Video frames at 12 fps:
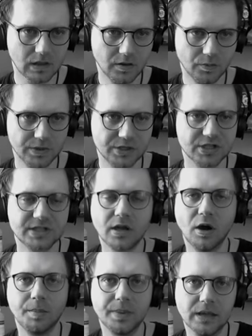we just
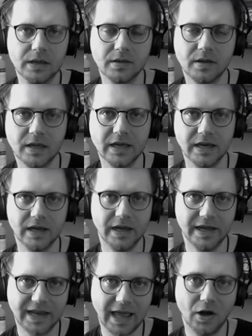copy
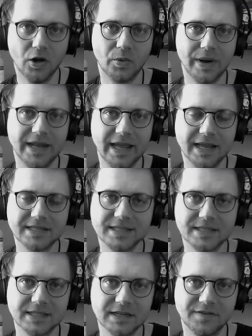an already
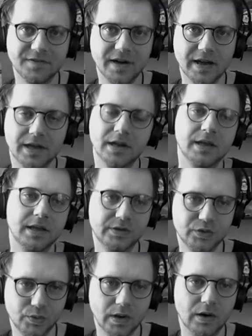existing file
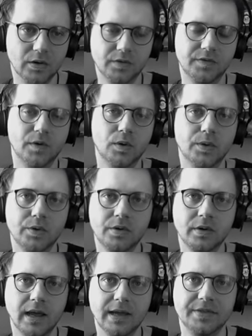into our folder,
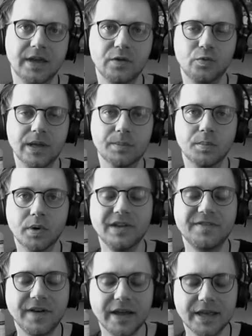and then we
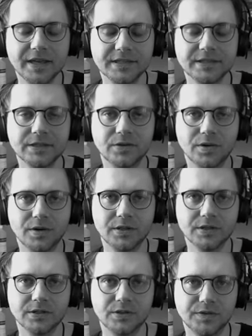modify it in
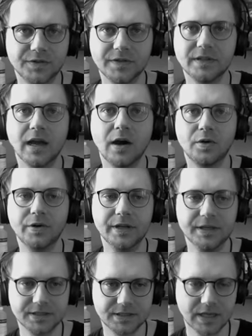order to fit our
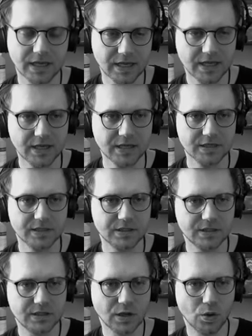needs.
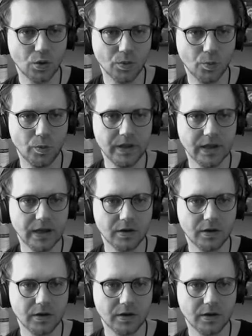So we are